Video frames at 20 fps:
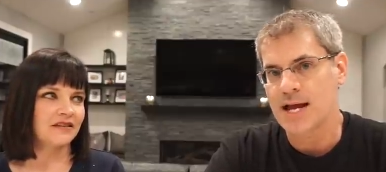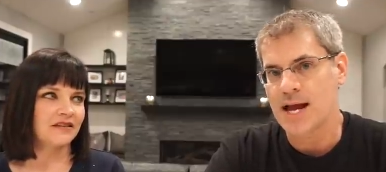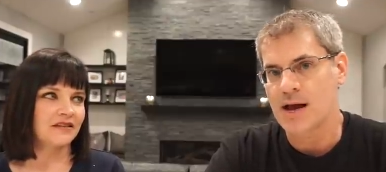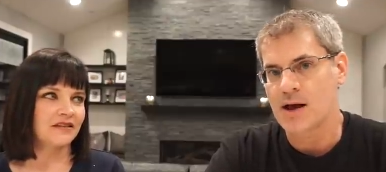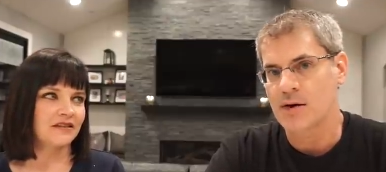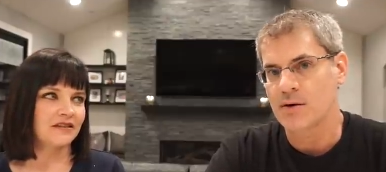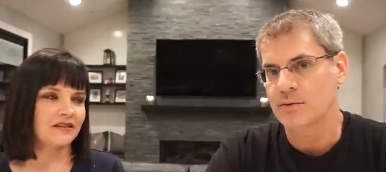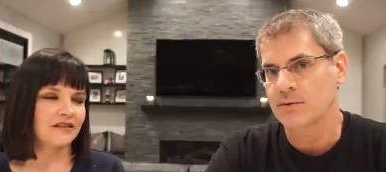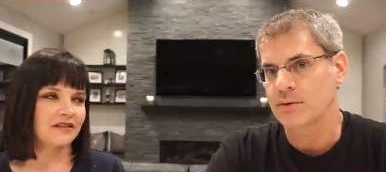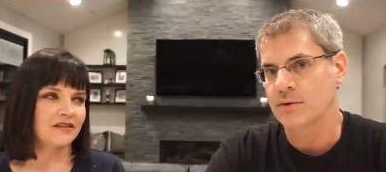
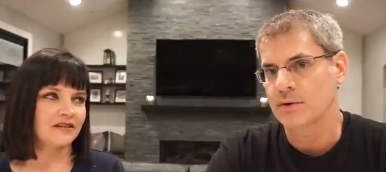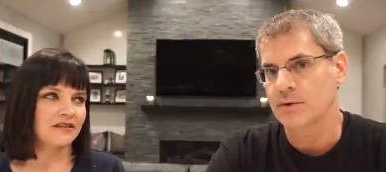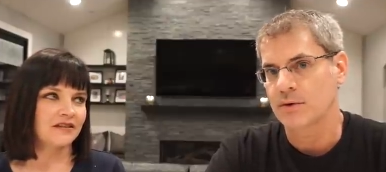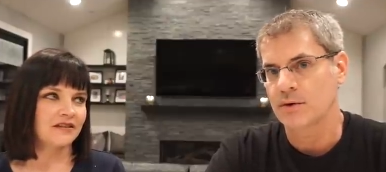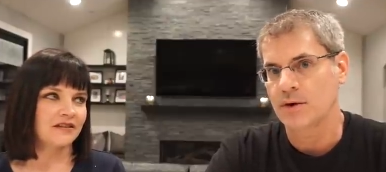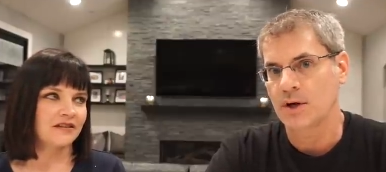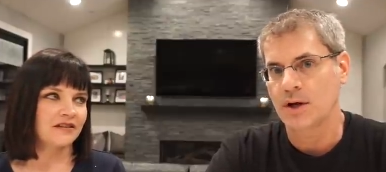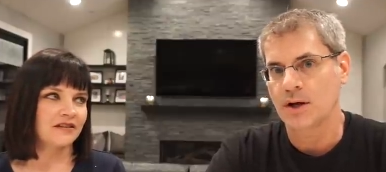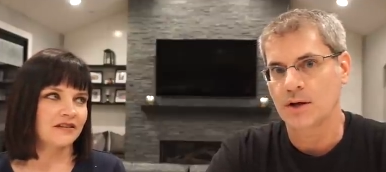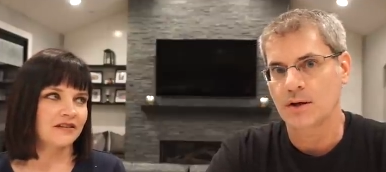Speaker 1: down
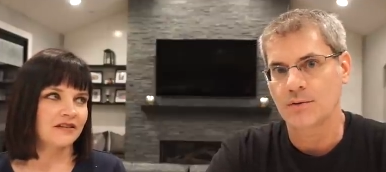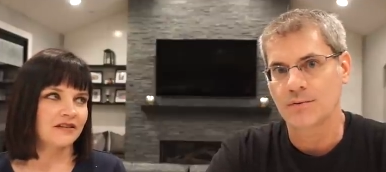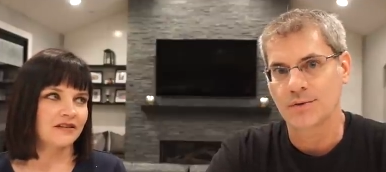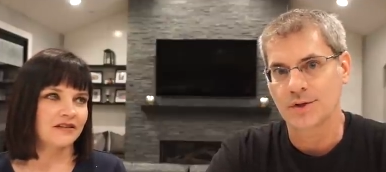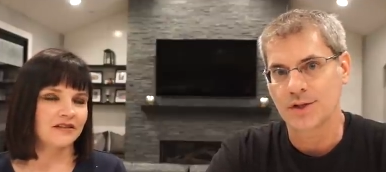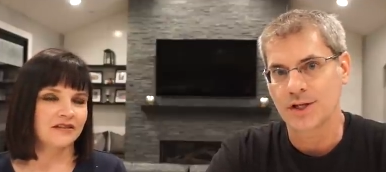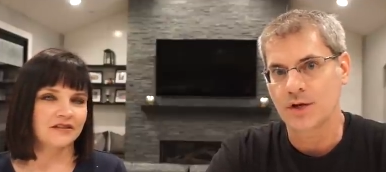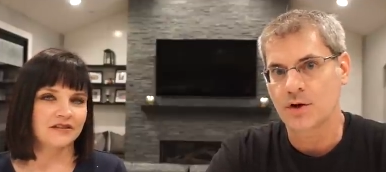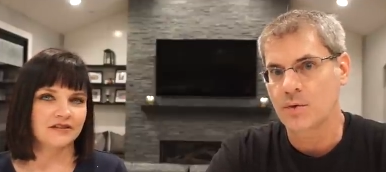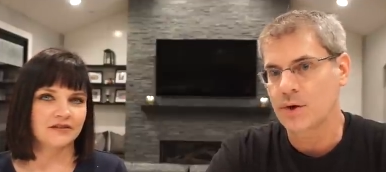uh,
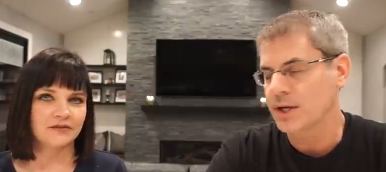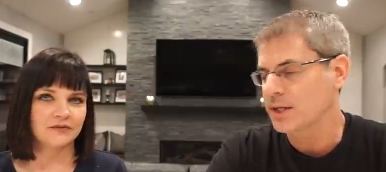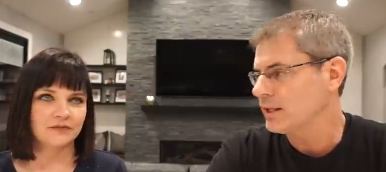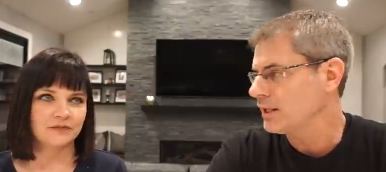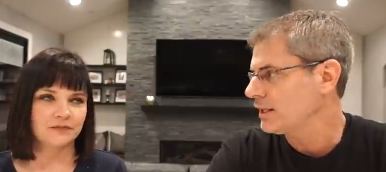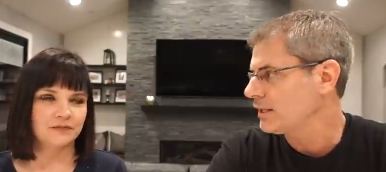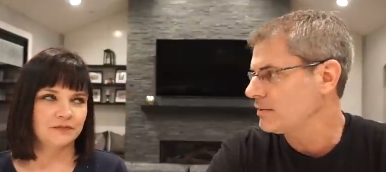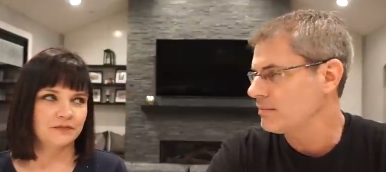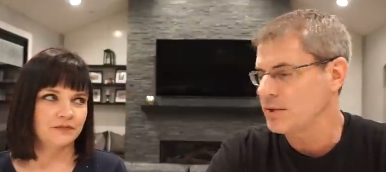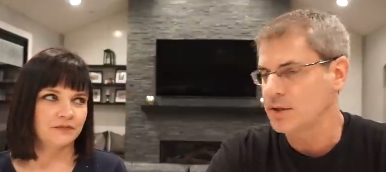really
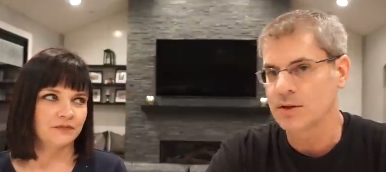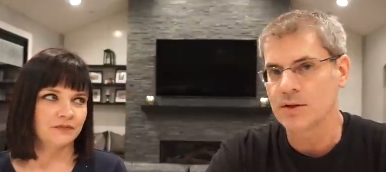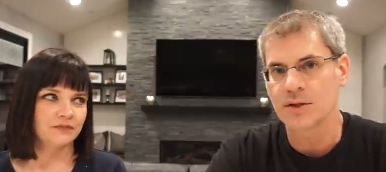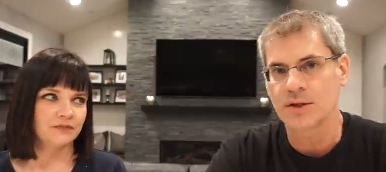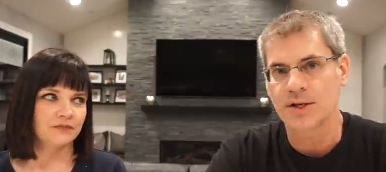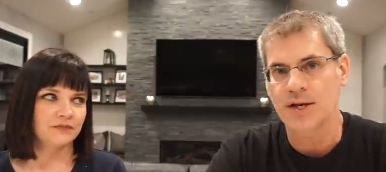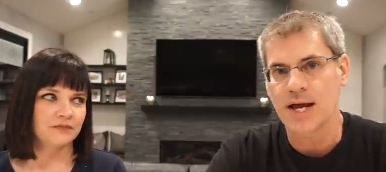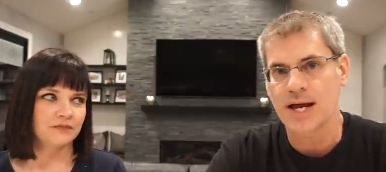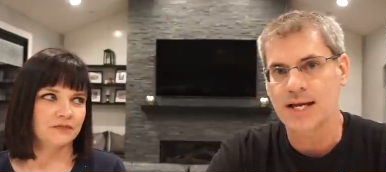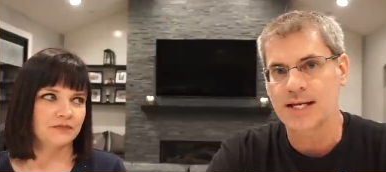quickly in the middle of the
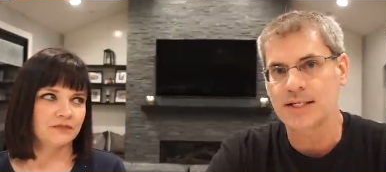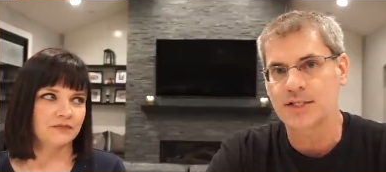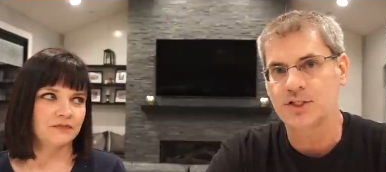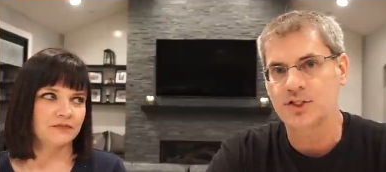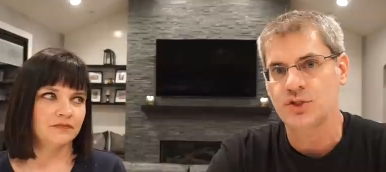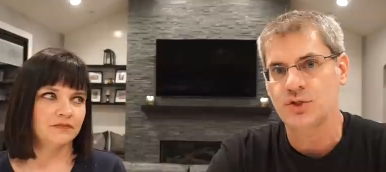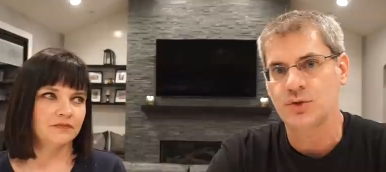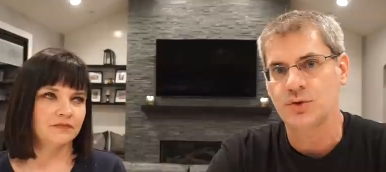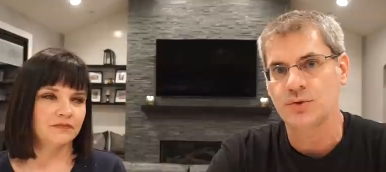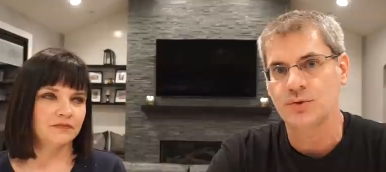night
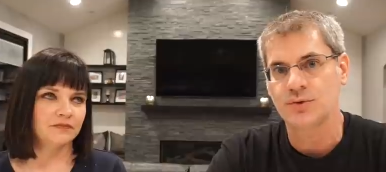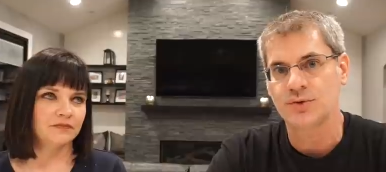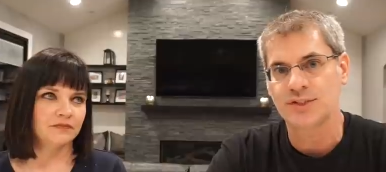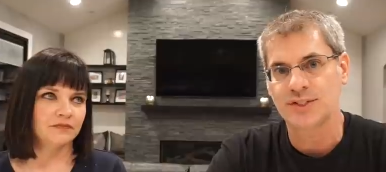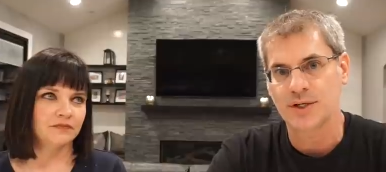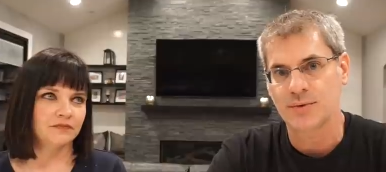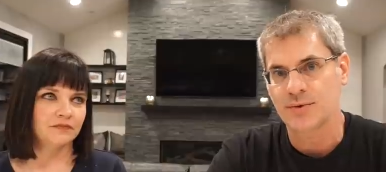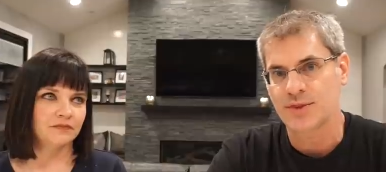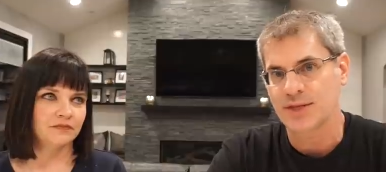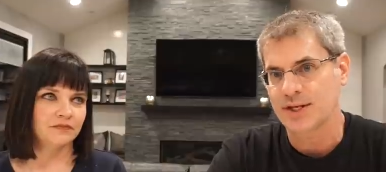to
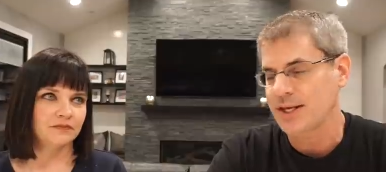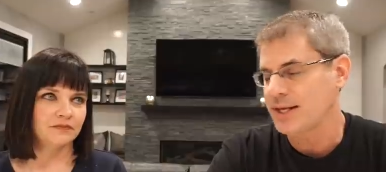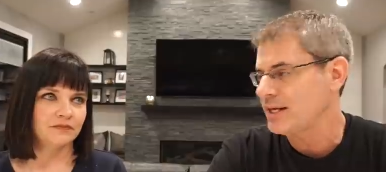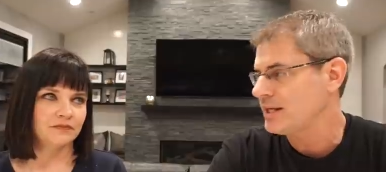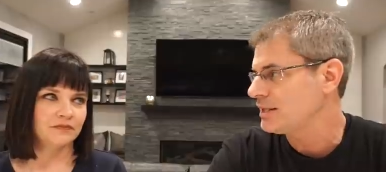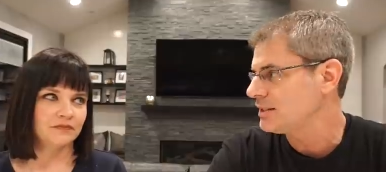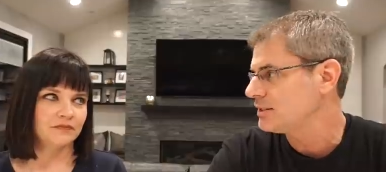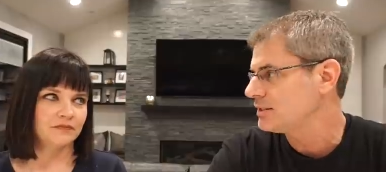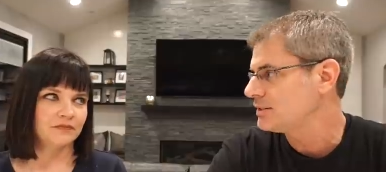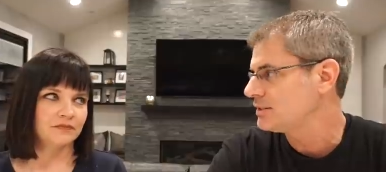sit with the
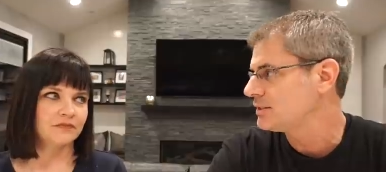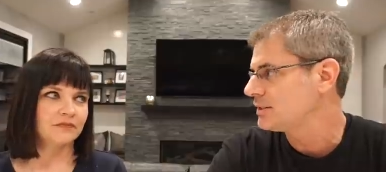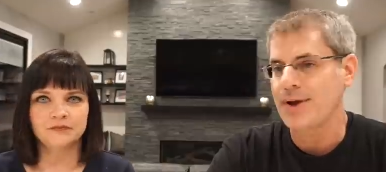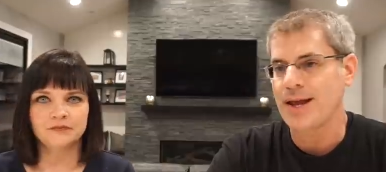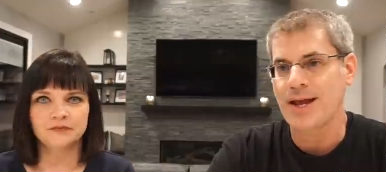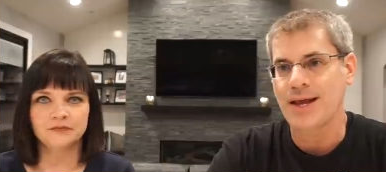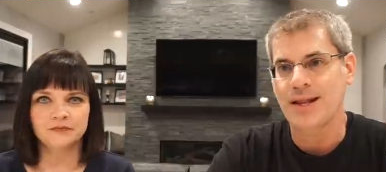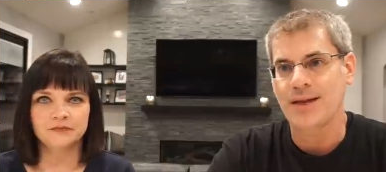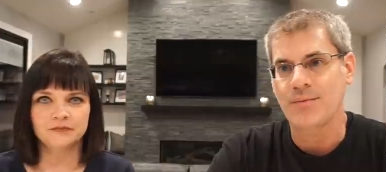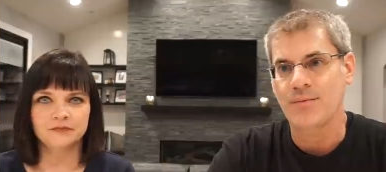kids
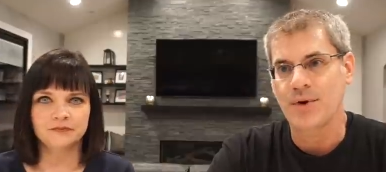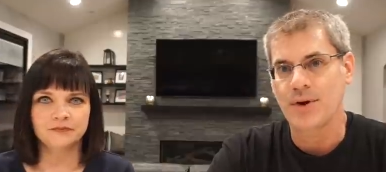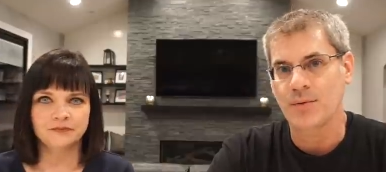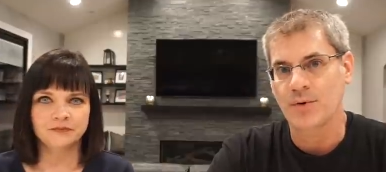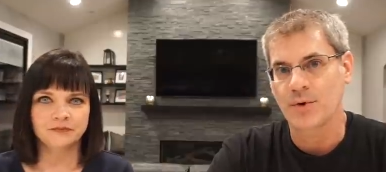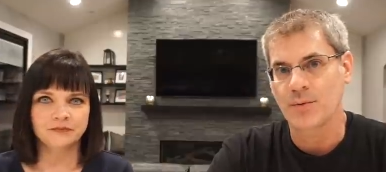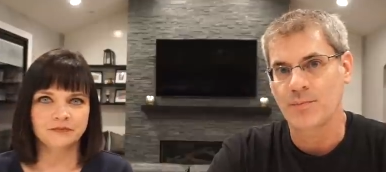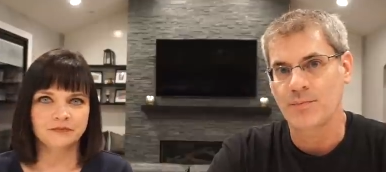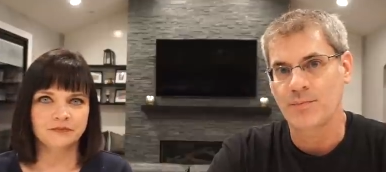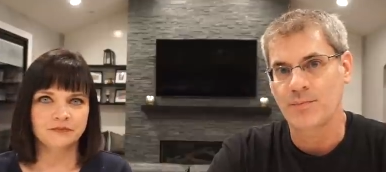and we
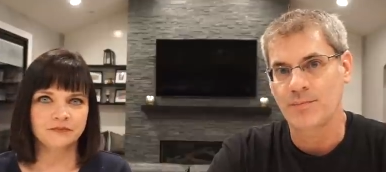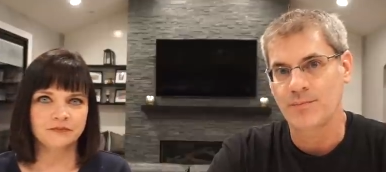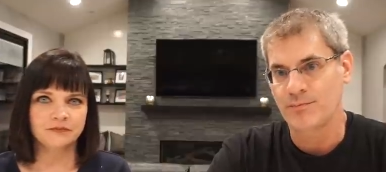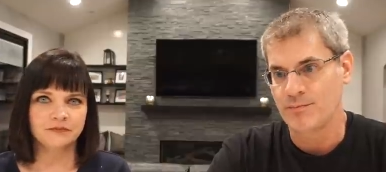were